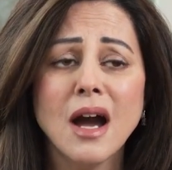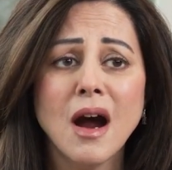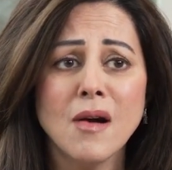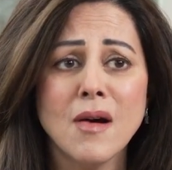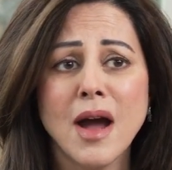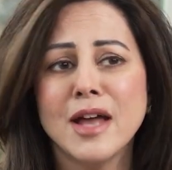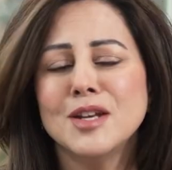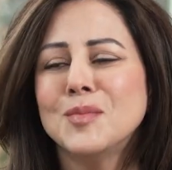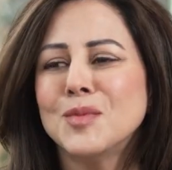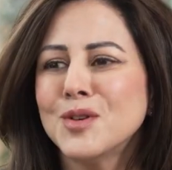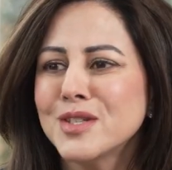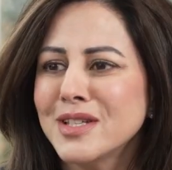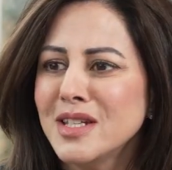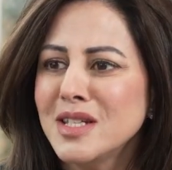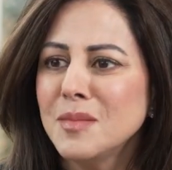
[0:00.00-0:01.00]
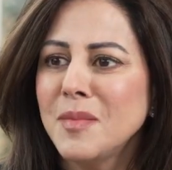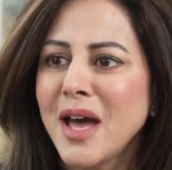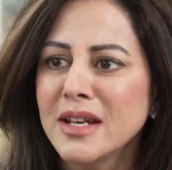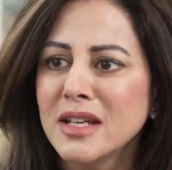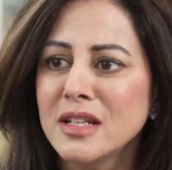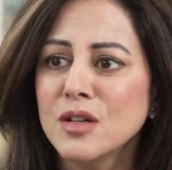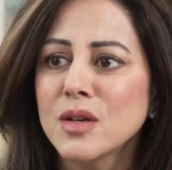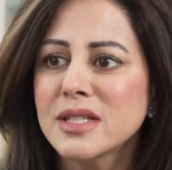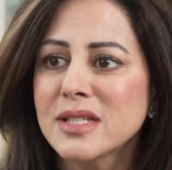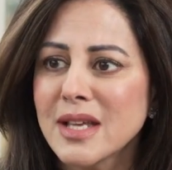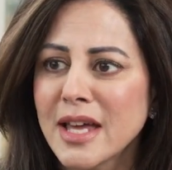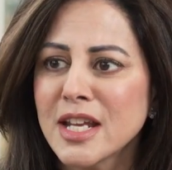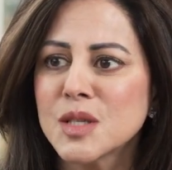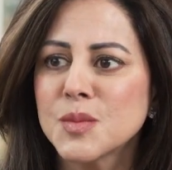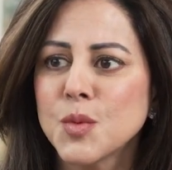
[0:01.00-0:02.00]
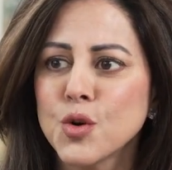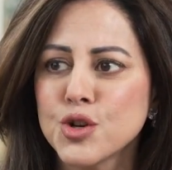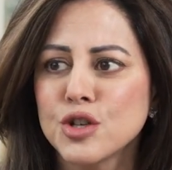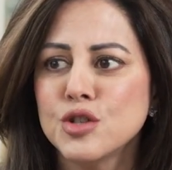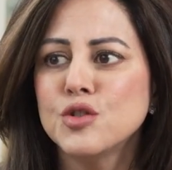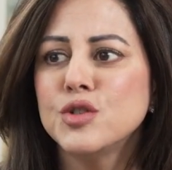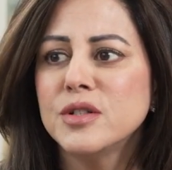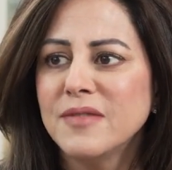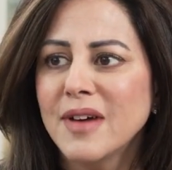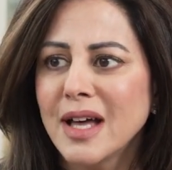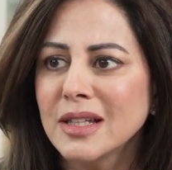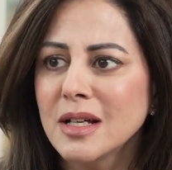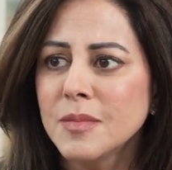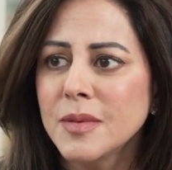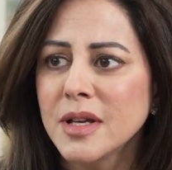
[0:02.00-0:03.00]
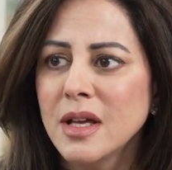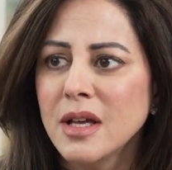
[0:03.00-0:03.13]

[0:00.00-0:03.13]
are 100% dependent on sun exposure to develop.